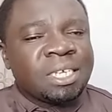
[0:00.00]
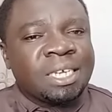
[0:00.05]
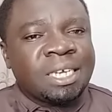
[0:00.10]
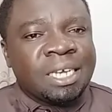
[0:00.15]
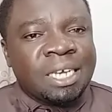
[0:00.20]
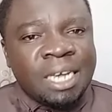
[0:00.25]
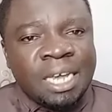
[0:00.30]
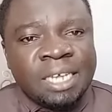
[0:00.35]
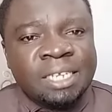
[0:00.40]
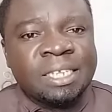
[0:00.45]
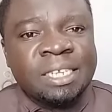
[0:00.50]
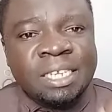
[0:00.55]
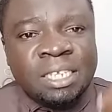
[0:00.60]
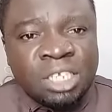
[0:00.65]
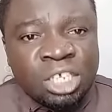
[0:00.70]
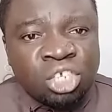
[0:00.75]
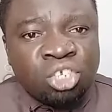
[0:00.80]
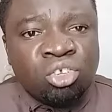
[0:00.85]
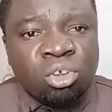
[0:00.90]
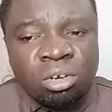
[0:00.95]
his
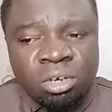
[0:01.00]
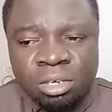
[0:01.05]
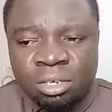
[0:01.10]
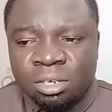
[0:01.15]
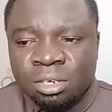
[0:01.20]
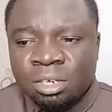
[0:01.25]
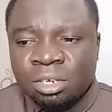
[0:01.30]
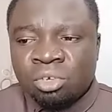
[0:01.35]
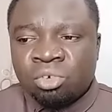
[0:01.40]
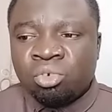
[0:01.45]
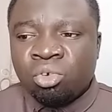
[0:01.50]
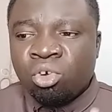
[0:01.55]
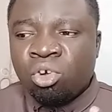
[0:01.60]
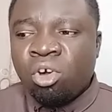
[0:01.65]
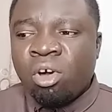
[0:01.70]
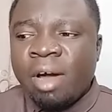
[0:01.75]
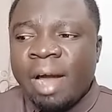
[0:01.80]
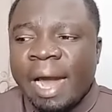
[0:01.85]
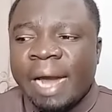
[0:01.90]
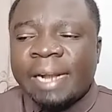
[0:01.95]
decision to
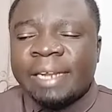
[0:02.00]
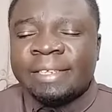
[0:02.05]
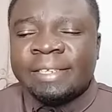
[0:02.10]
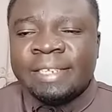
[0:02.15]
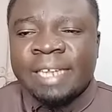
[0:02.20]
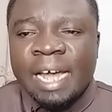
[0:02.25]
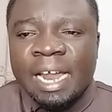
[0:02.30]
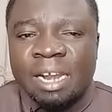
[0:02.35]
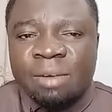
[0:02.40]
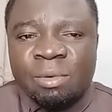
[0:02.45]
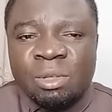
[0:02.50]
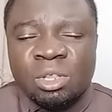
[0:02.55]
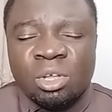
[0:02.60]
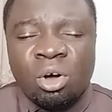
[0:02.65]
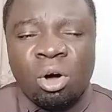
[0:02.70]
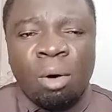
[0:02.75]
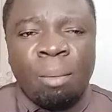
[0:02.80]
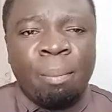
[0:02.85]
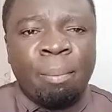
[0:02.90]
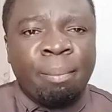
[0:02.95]
go and stand with
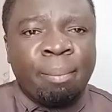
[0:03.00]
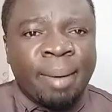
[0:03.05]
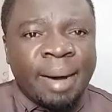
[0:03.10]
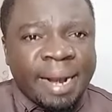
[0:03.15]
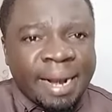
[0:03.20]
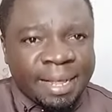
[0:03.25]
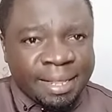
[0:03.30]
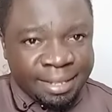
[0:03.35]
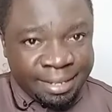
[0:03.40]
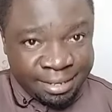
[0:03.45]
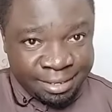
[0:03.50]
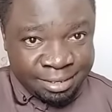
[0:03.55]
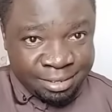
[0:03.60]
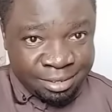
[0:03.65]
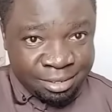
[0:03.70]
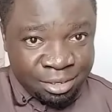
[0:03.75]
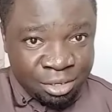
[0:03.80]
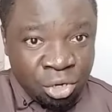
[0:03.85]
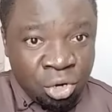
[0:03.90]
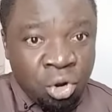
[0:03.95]
Oparanya,
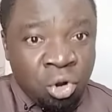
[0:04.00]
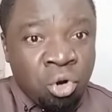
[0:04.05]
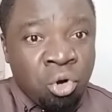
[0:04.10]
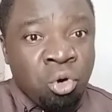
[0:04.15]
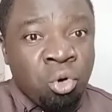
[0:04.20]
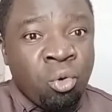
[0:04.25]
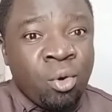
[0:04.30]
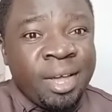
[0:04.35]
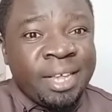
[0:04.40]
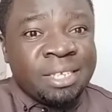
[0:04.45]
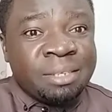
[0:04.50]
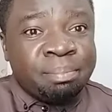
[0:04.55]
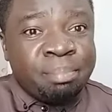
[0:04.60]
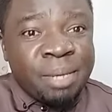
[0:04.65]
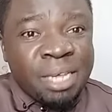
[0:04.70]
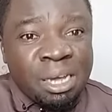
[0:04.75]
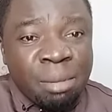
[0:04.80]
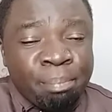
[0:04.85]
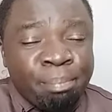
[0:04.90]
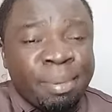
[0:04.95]
who is
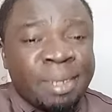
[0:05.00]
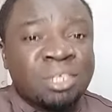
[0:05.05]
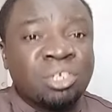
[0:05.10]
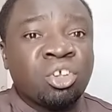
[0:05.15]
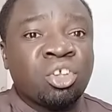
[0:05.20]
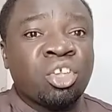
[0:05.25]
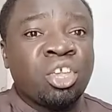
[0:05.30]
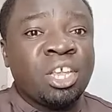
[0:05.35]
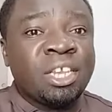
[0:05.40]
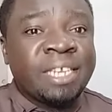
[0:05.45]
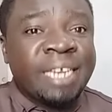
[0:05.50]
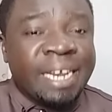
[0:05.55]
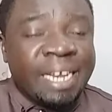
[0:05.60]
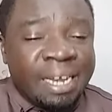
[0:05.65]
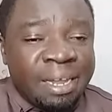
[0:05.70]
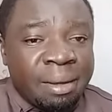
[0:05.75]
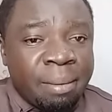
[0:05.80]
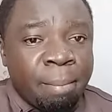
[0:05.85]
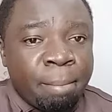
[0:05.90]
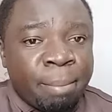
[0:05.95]
being
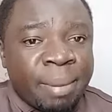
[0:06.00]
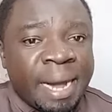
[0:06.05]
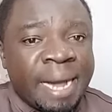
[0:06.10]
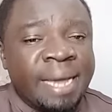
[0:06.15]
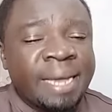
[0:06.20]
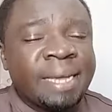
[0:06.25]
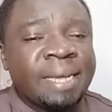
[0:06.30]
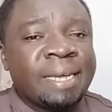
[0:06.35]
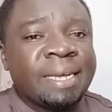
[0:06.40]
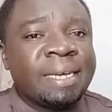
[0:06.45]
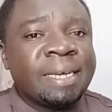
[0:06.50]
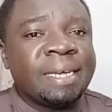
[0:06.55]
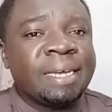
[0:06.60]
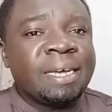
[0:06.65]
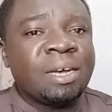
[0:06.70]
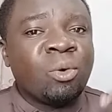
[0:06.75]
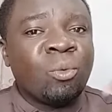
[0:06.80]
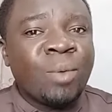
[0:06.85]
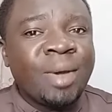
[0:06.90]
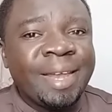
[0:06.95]
persecuted by
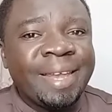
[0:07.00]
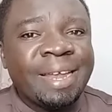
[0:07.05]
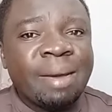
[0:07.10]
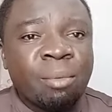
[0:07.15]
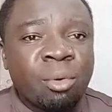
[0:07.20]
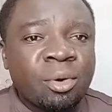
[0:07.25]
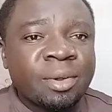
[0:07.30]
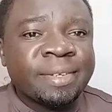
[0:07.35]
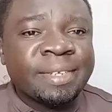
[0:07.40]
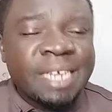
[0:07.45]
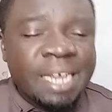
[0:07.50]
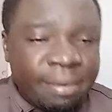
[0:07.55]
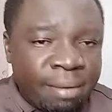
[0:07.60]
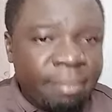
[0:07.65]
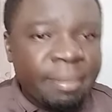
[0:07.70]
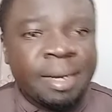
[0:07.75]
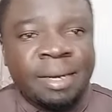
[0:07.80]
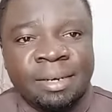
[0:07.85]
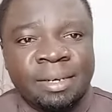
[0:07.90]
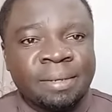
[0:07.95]
William Ruto's
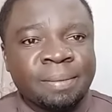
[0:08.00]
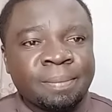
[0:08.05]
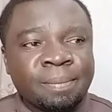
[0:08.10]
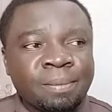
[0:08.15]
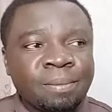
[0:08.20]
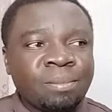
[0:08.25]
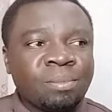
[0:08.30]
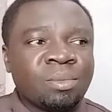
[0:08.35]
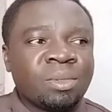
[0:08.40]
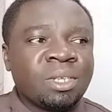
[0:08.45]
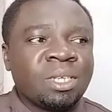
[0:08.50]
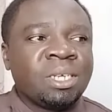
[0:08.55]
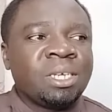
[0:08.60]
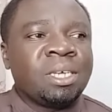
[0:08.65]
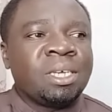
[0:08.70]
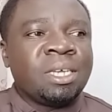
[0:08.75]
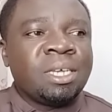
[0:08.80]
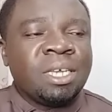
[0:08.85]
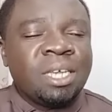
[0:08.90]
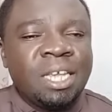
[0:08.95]
government,
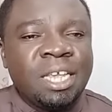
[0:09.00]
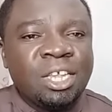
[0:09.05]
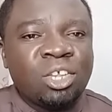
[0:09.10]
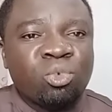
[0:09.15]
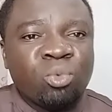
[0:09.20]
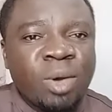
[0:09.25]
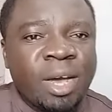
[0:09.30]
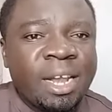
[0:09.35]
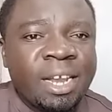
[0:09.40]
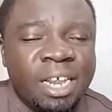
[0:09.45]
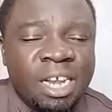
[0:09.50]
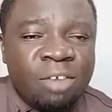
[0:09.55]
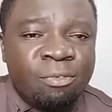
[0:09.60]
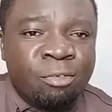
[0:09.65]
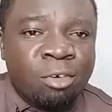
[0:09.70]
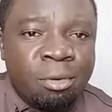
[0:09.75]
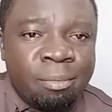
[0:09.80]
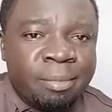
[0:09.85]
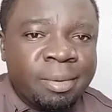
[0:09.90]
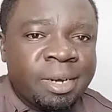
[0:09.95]
is well
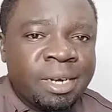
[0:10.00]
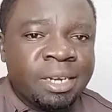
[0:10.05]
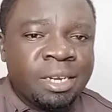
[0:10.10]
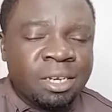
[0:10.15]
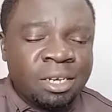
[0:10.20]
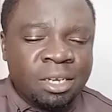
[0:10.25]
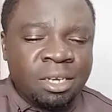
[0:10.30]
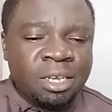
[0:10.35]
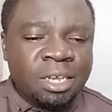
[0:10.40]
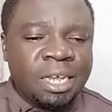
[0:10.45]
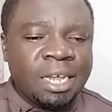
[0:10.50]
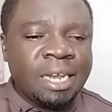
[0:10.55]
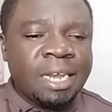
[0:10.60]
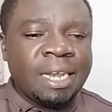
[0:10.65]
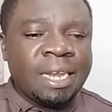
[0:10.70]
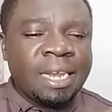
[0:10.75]
informed, in